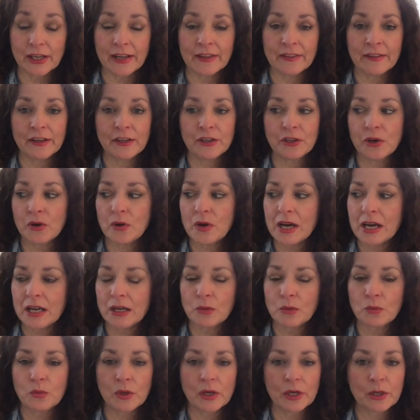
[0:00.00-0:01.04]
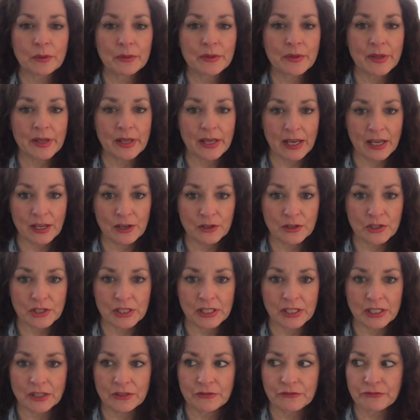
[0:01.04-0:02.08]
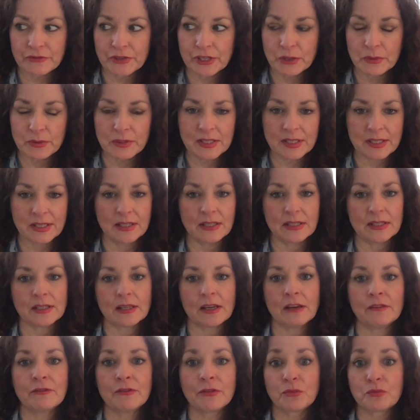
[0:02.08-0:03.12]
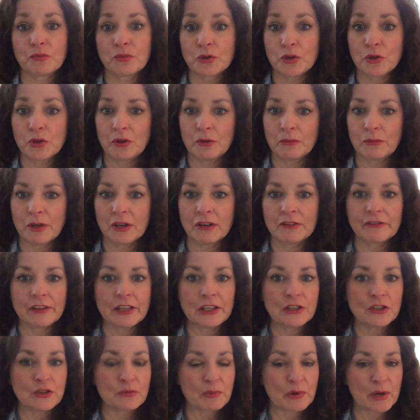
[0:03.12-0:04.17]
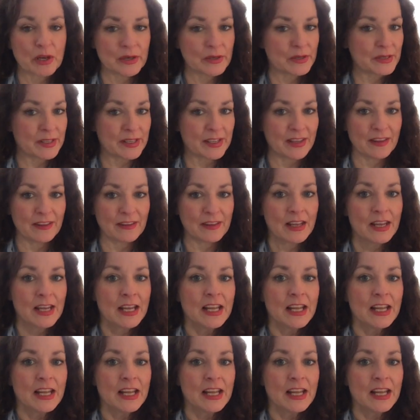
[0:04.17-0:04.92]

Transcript: and they know how to work with the energy and the frequencies of the room, of each person.